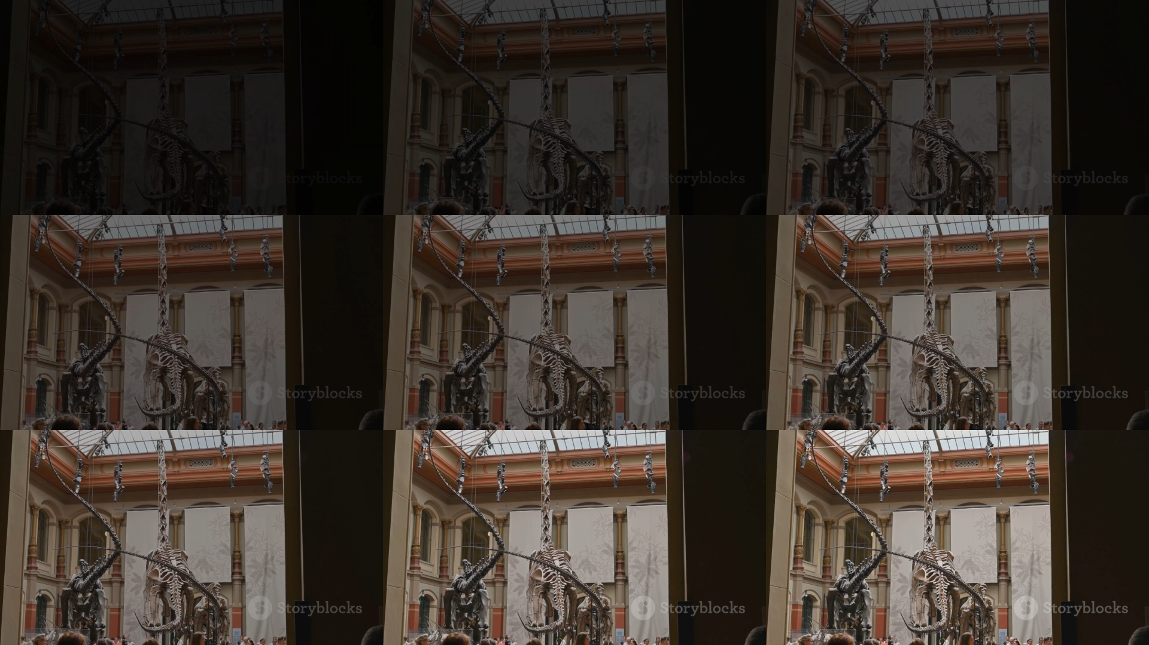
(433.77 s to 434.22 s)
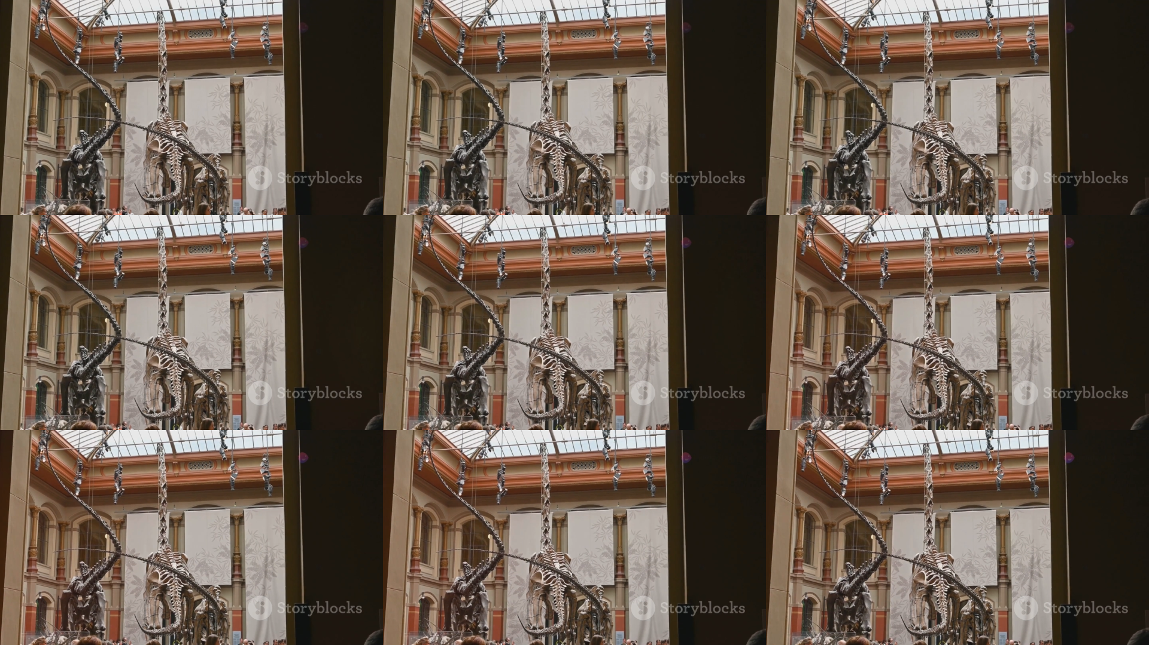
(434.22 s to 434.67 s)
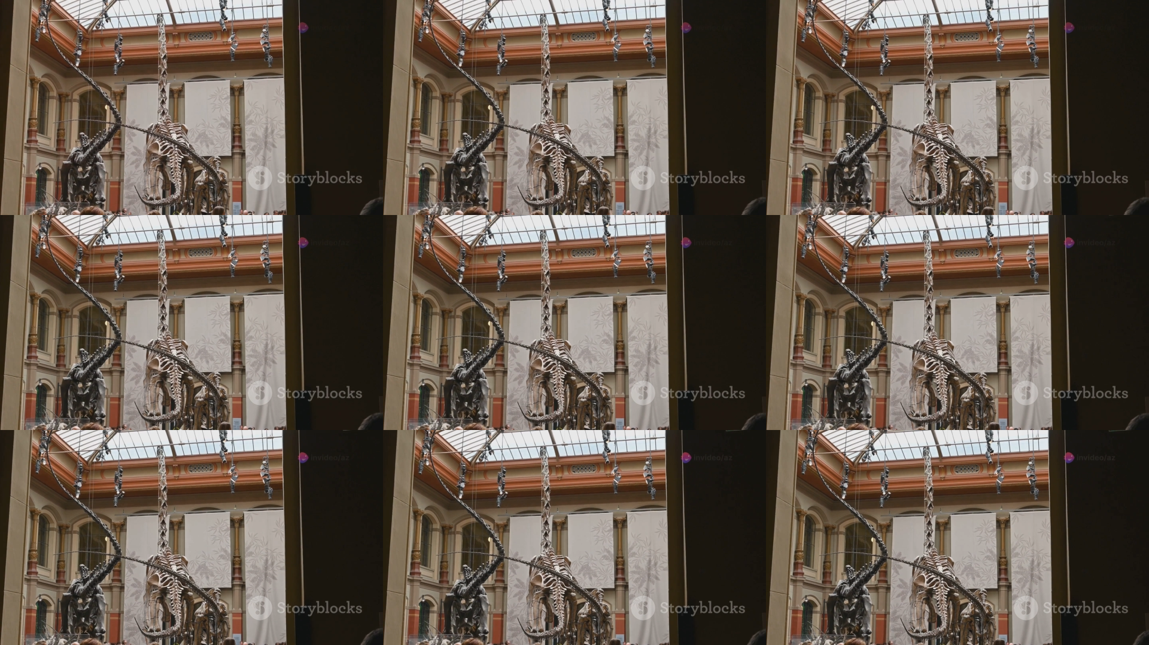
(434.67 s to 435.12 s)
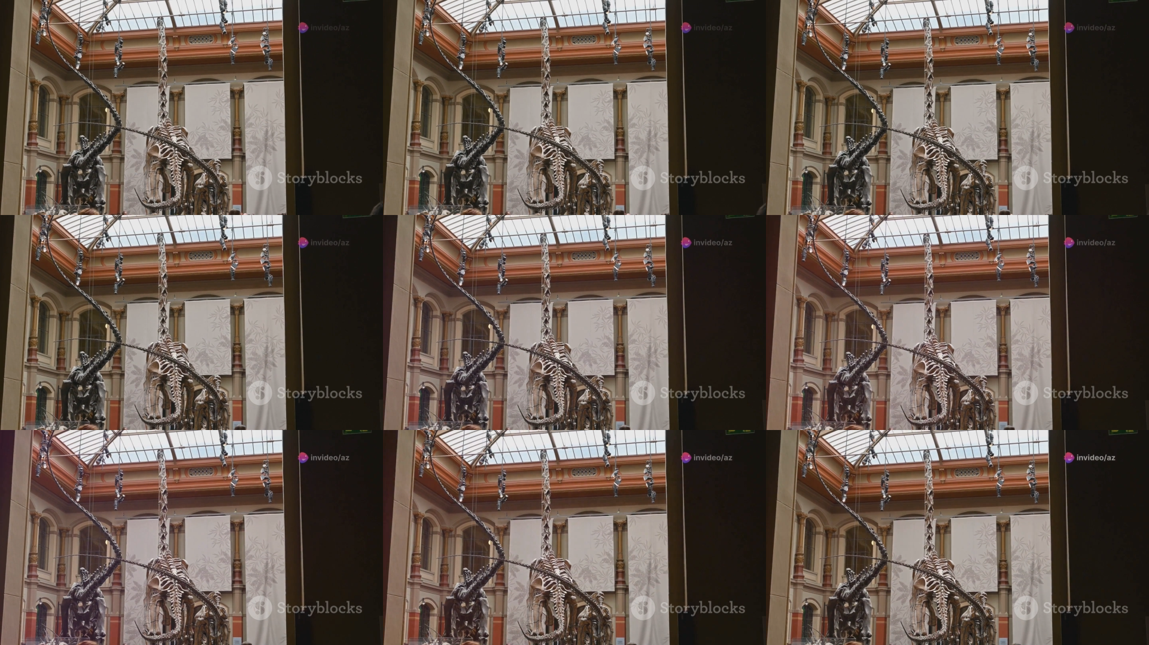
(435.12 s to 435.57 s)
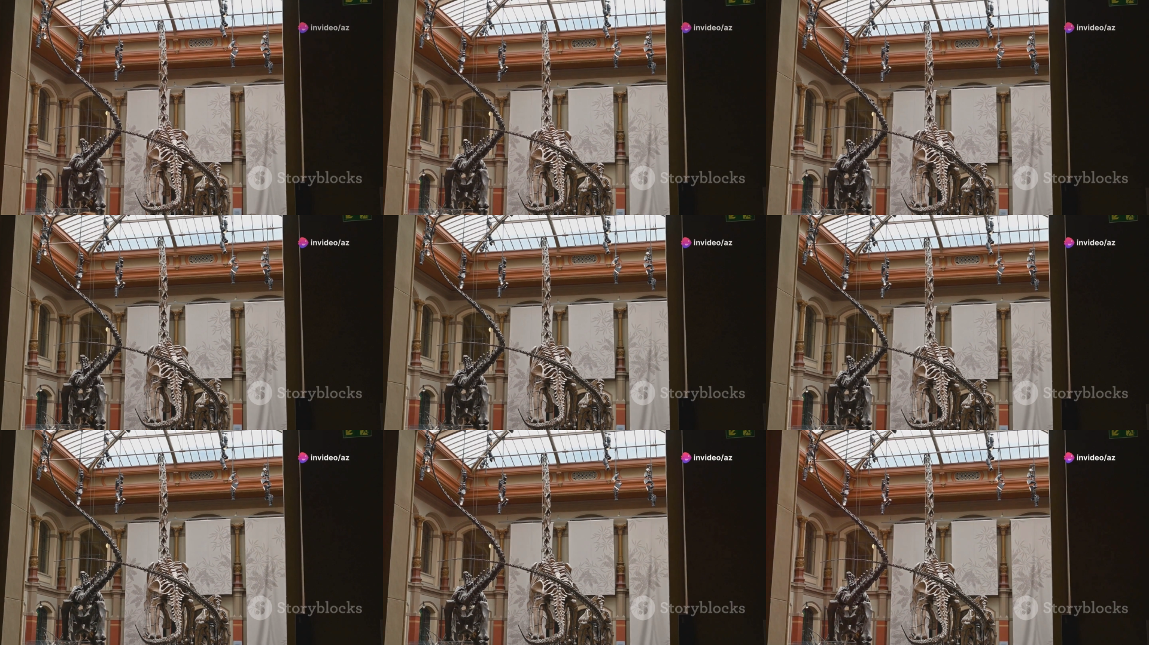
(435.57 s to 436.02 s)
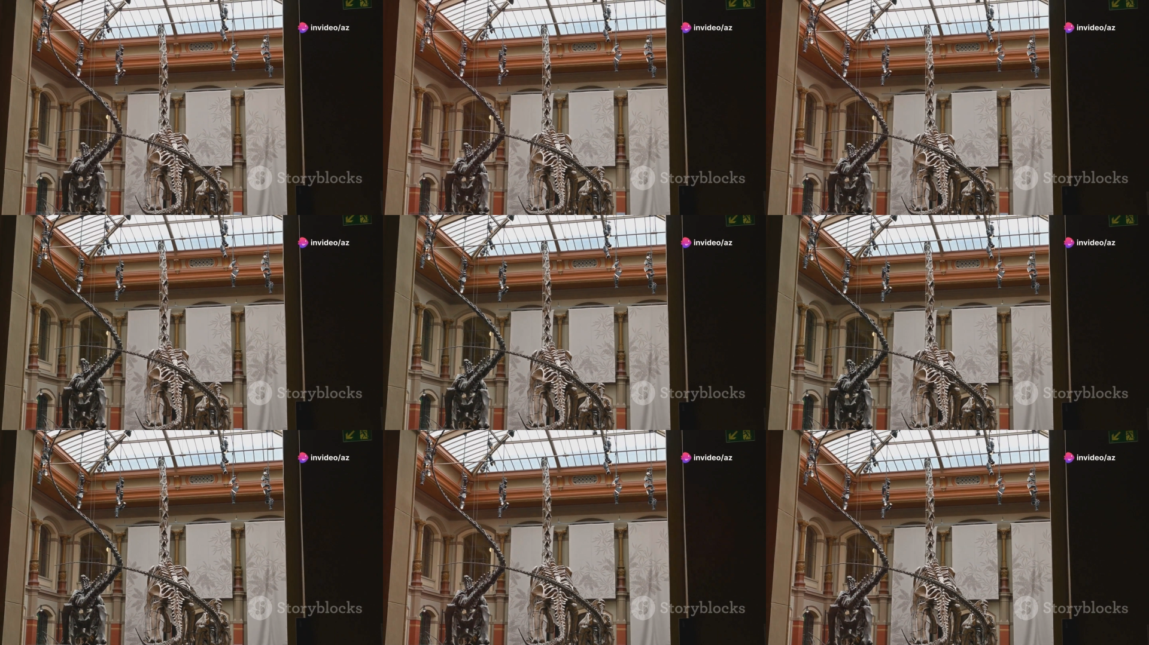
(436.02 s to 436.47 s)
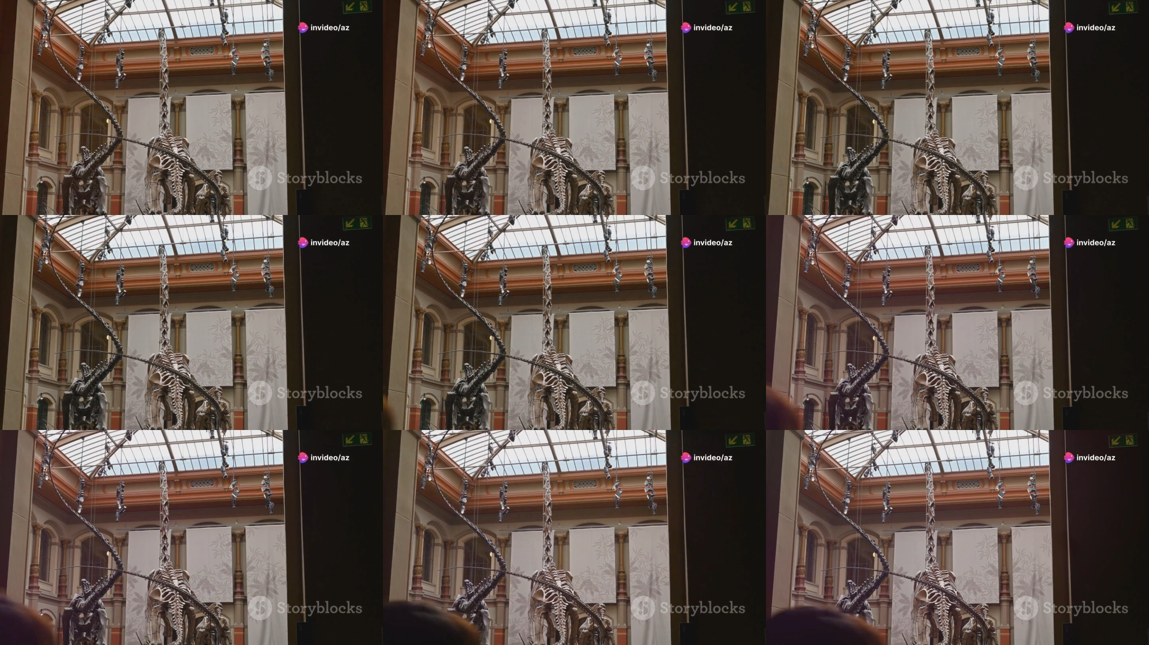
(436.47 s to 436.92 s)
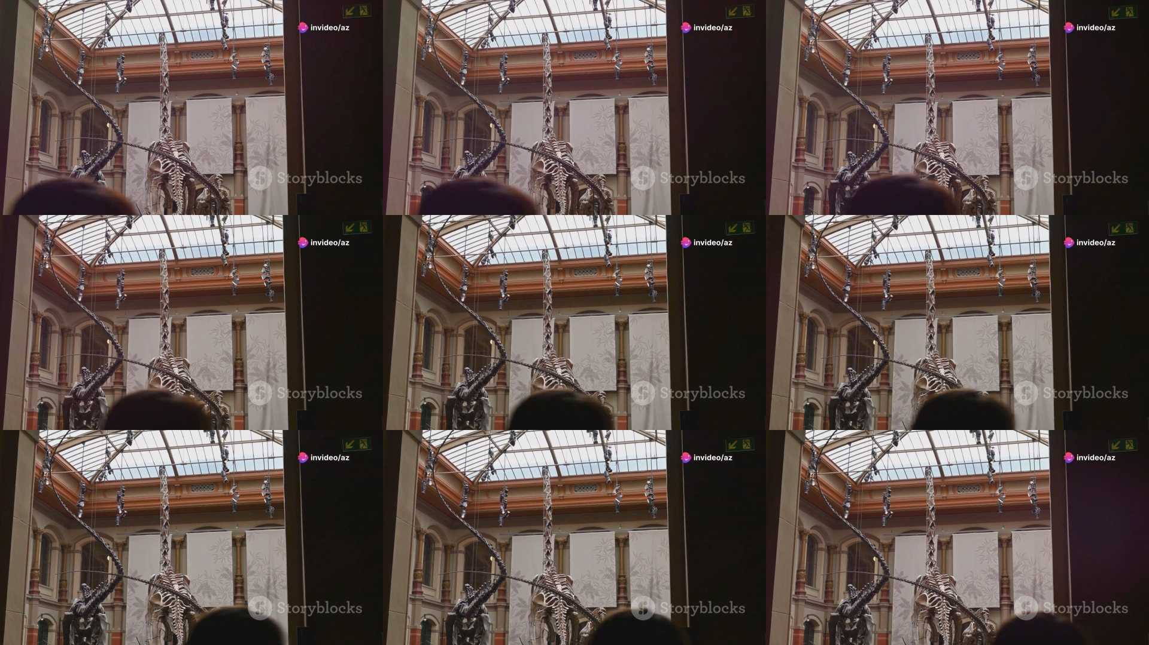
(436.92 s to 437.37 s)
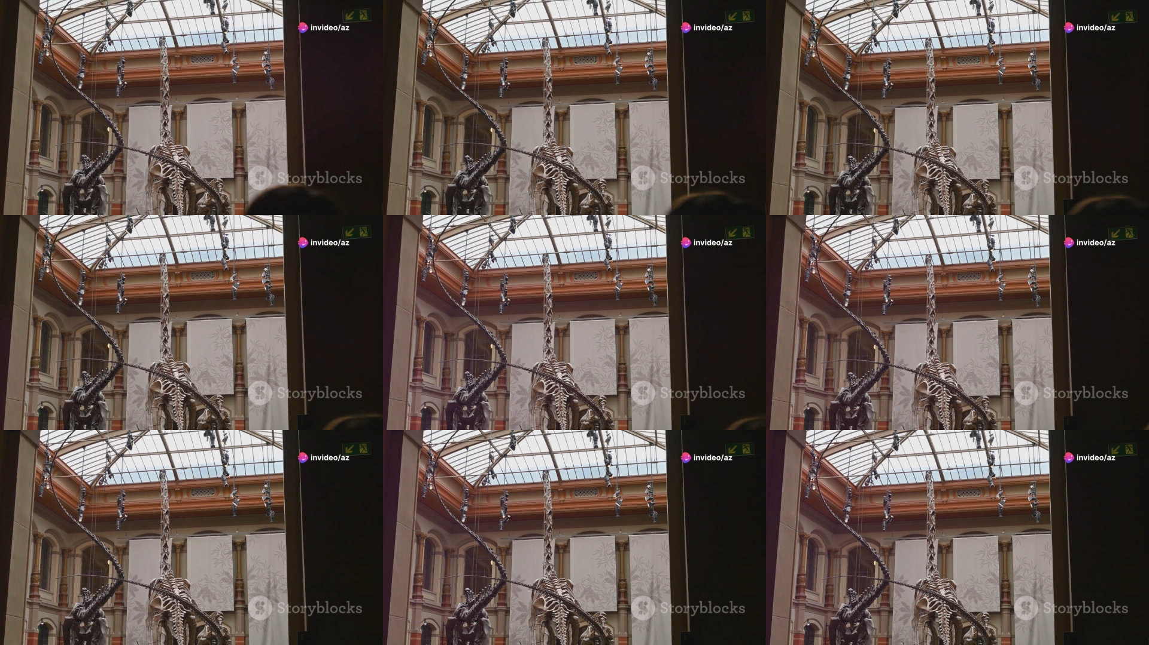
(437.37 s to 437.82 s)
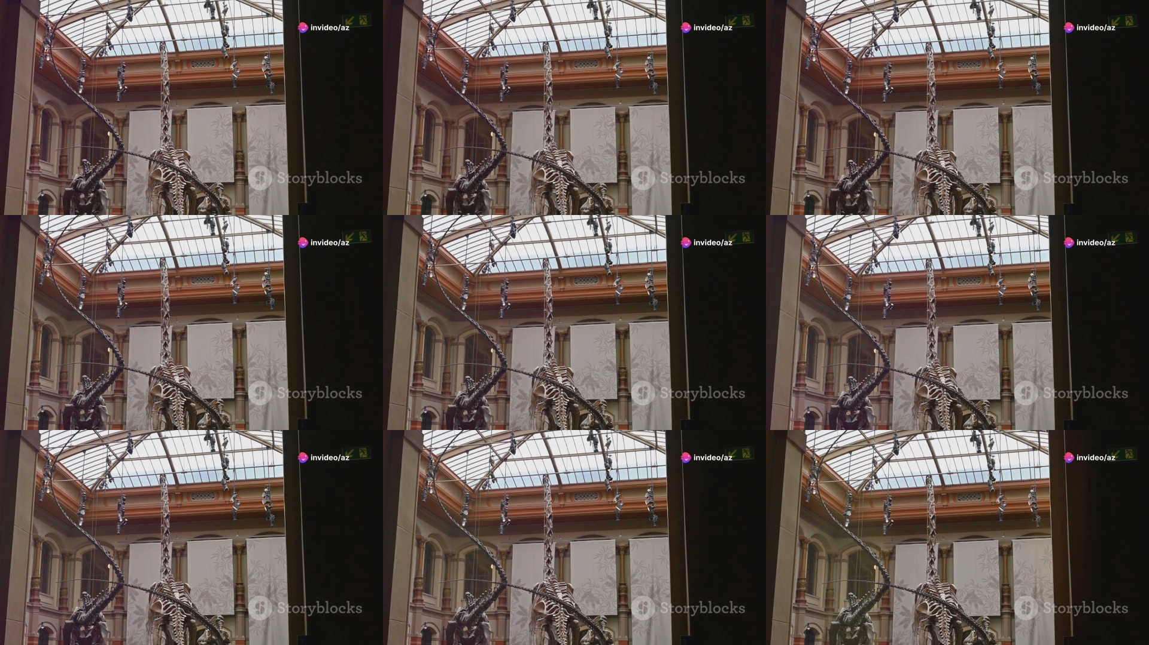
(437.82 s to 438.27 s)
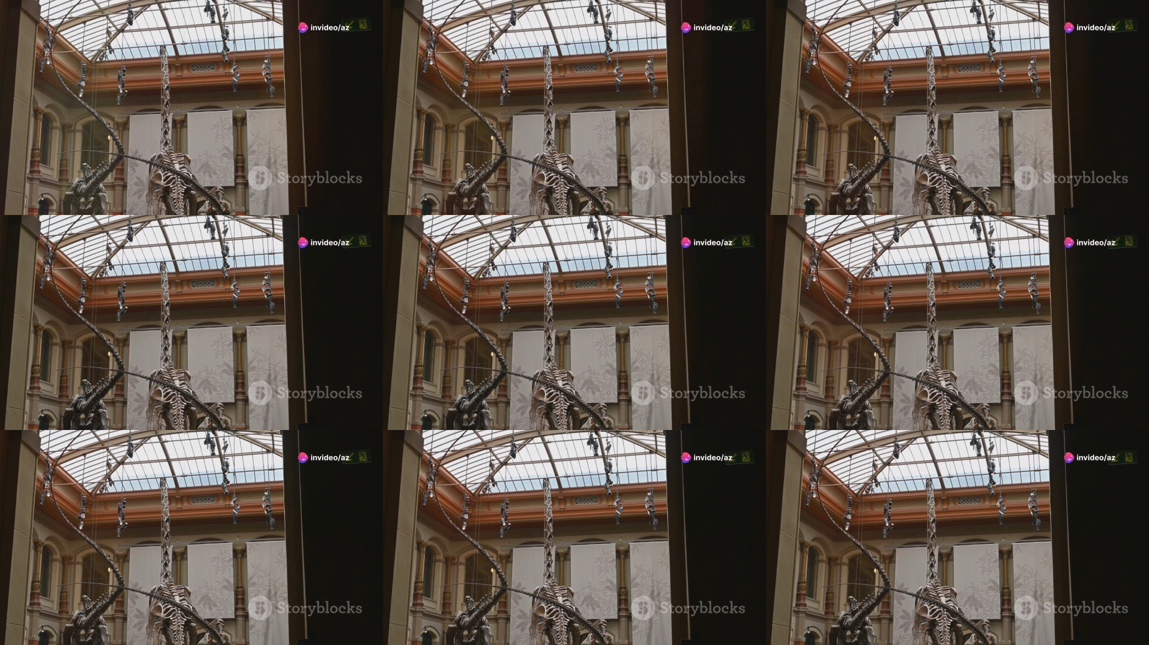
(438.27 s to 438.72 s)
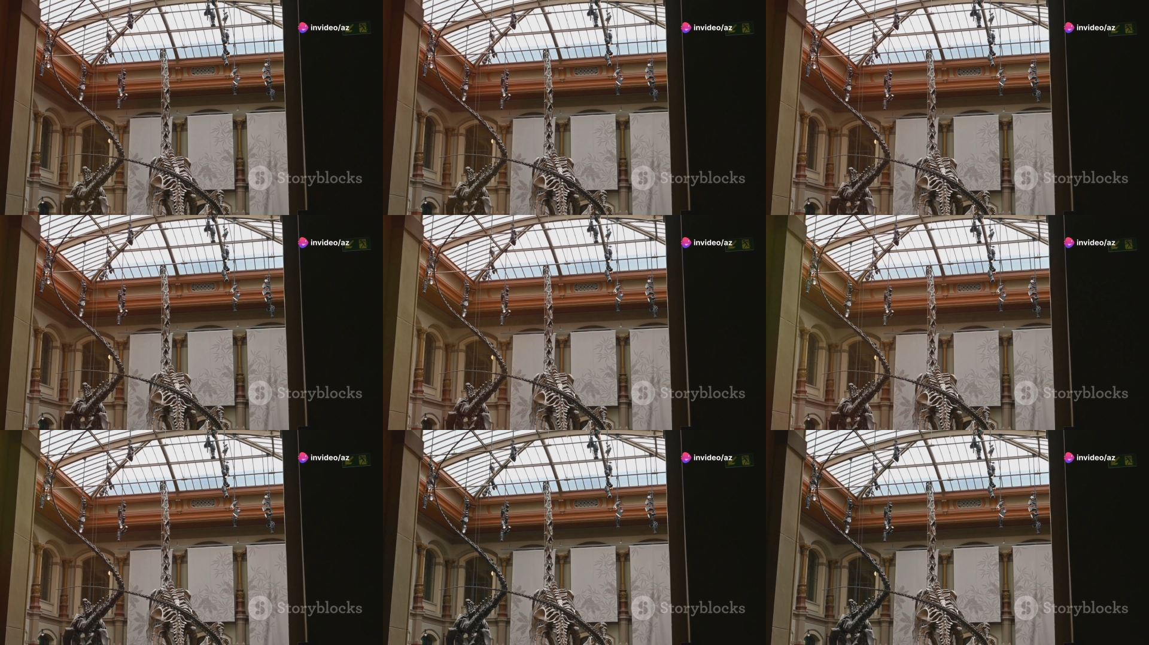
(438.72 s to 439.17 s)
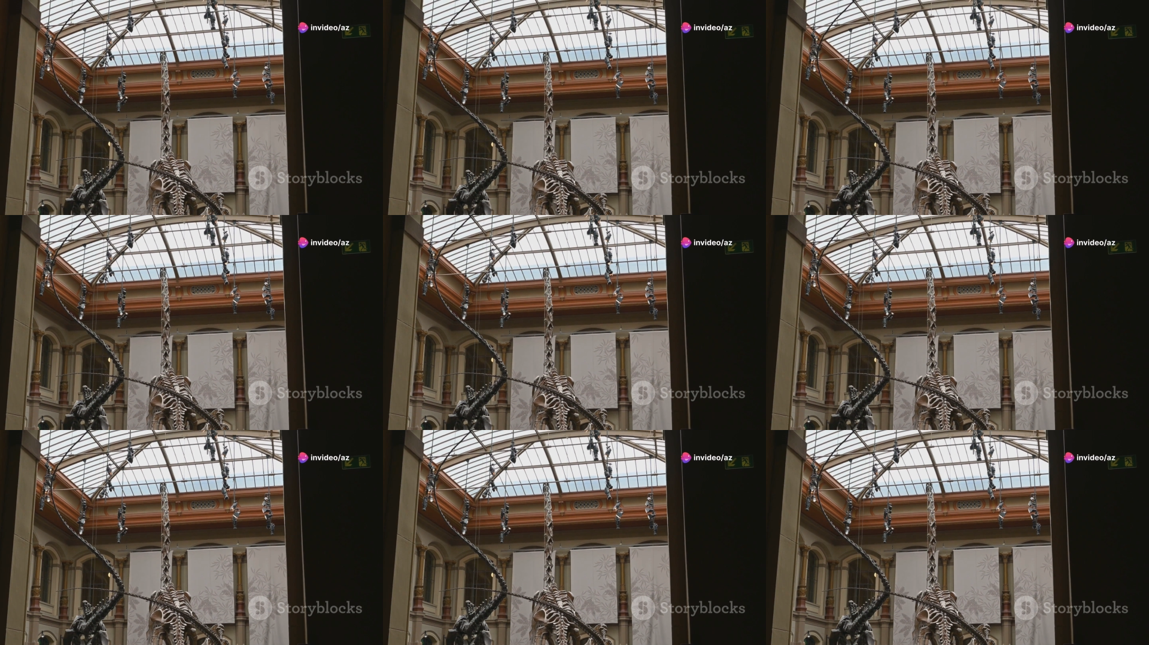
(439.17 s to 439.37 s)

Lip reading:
No face is visible, so there are no lips to read.